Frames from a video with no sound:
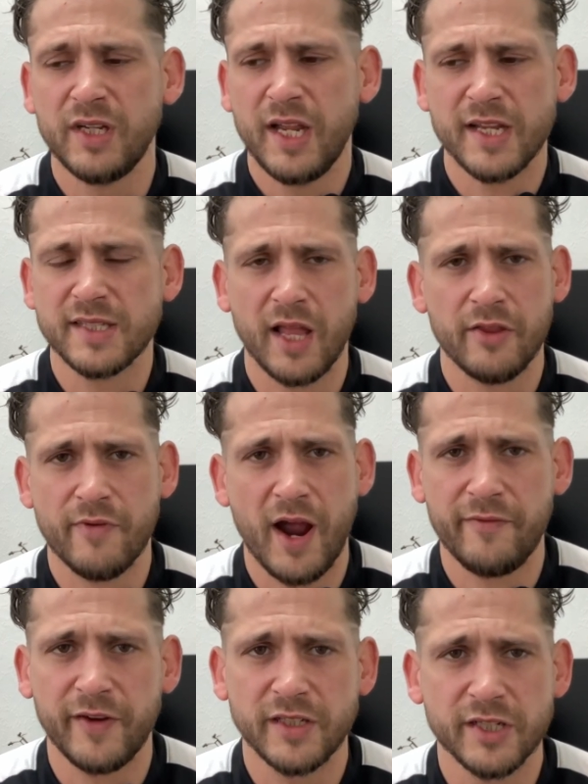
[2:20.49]
Is that the right
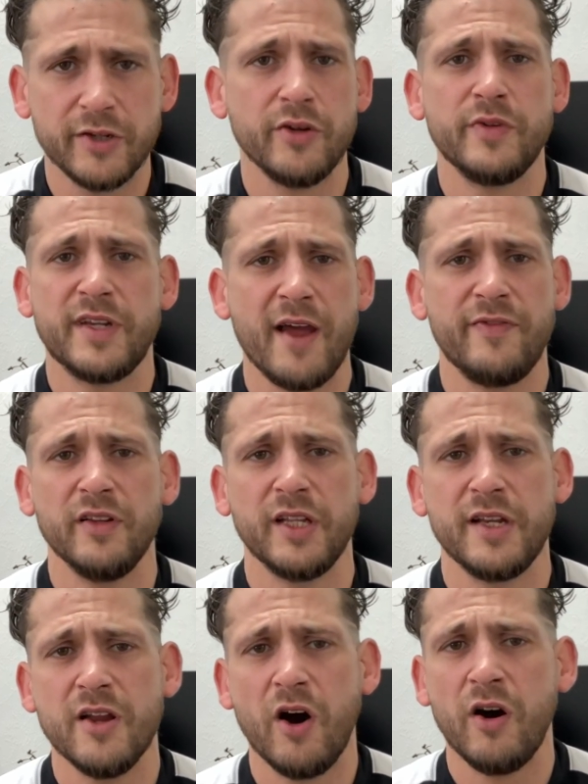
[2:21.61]
thing to do? Definitely
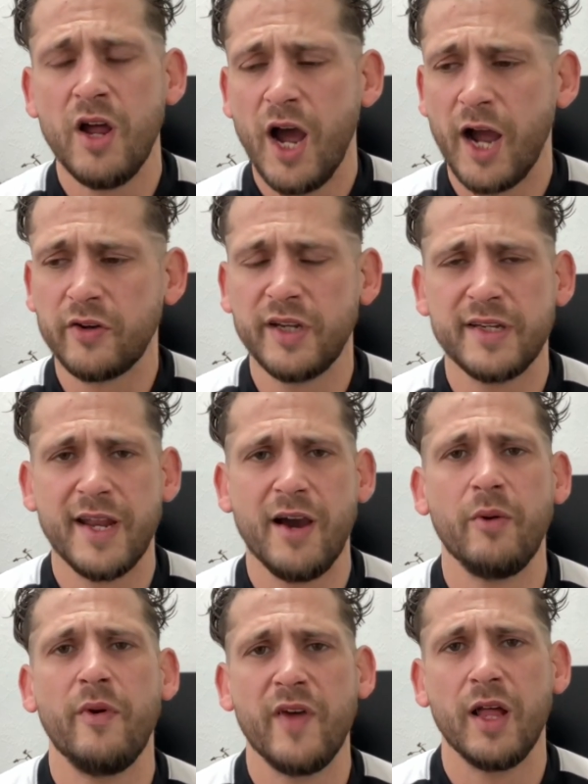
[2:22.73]
not. I could have
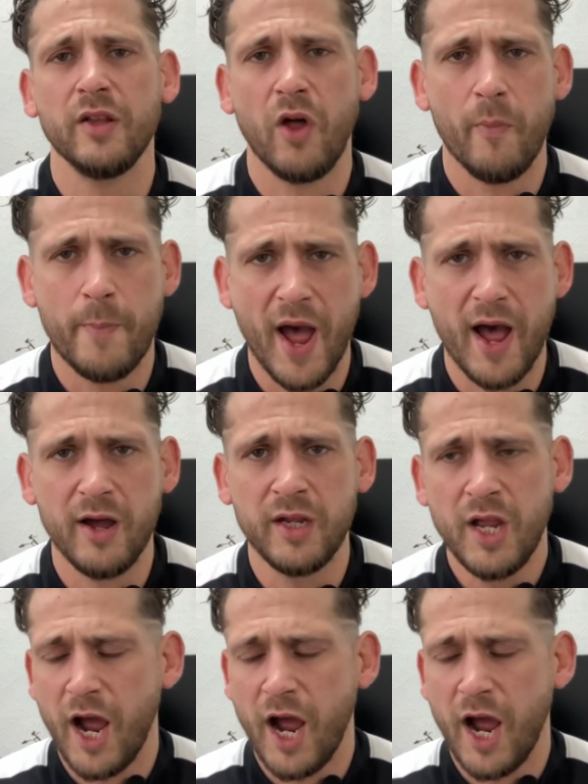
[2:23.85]
dealt with it a lot better.